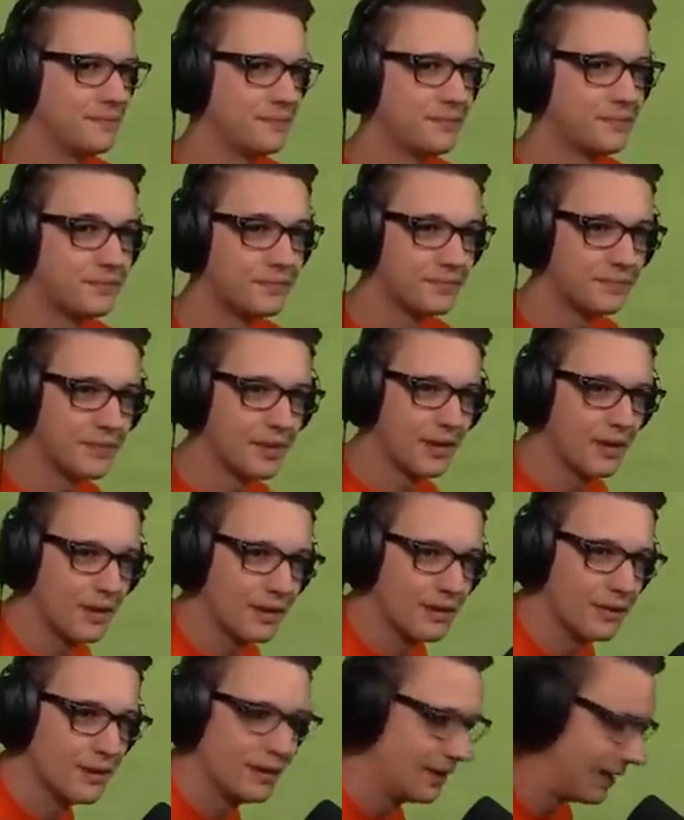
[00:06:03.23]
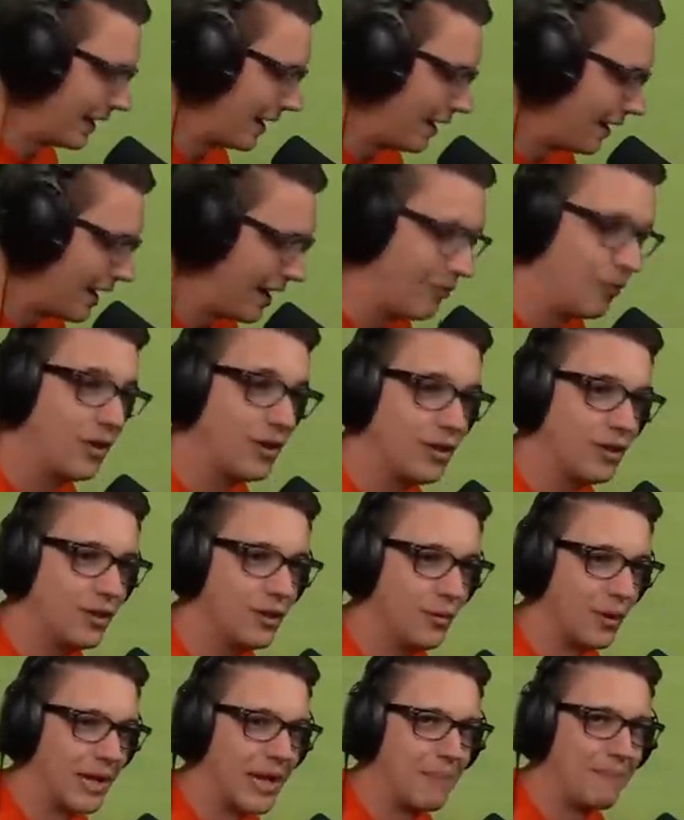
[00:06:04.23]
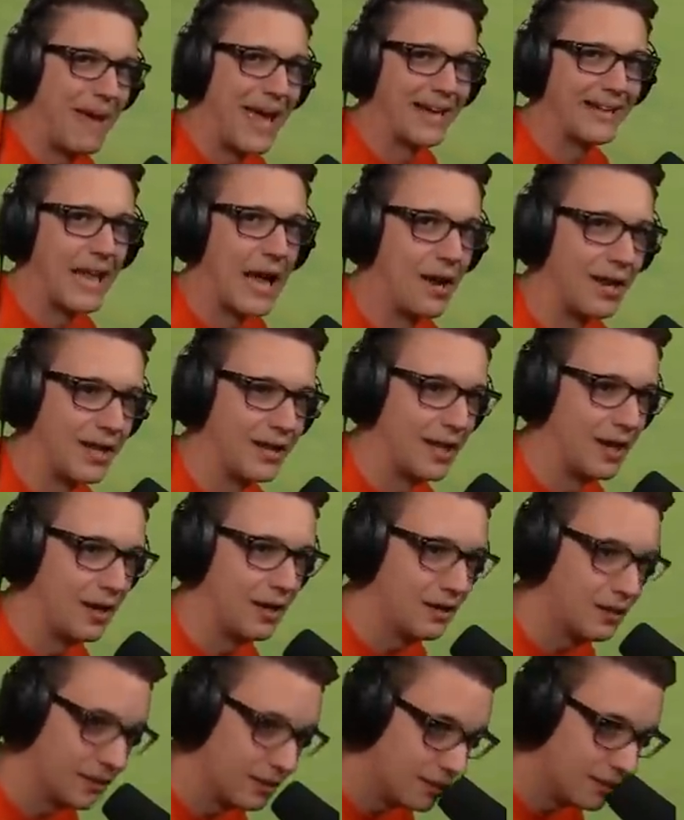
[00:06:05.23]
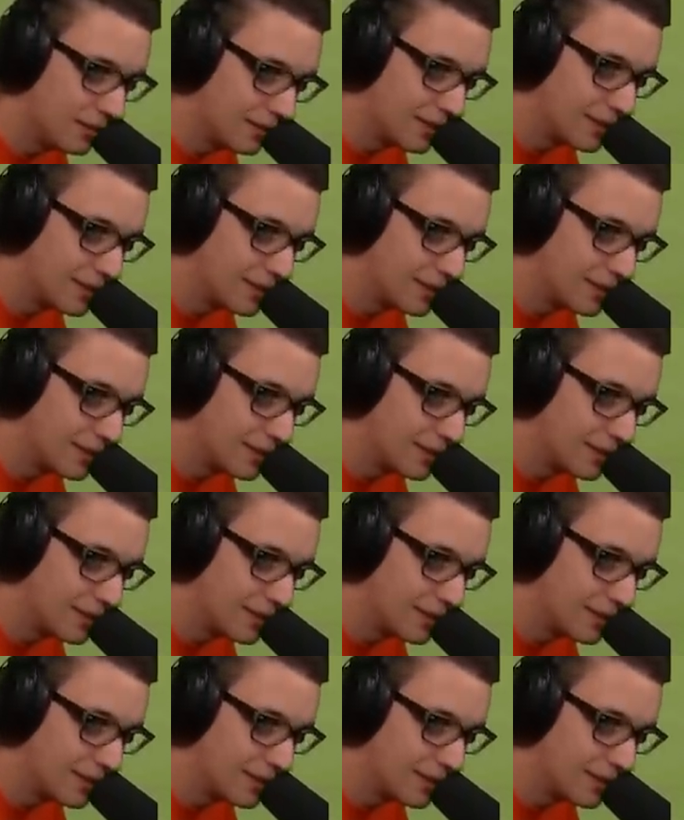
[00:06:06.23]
approach shot. Yeah, you want to get back down in there? 30s.